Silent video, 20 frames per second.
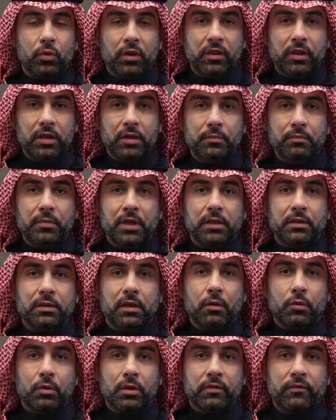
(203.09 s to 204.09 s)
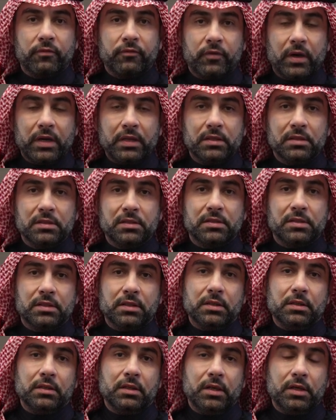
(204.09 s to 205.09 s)
with them and our friends
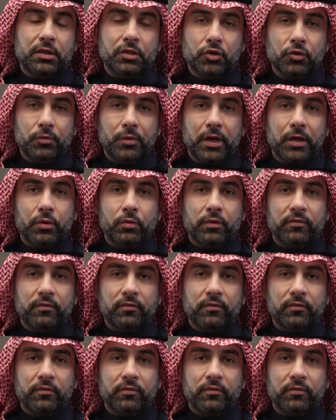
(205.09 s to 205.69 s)
in Dubai.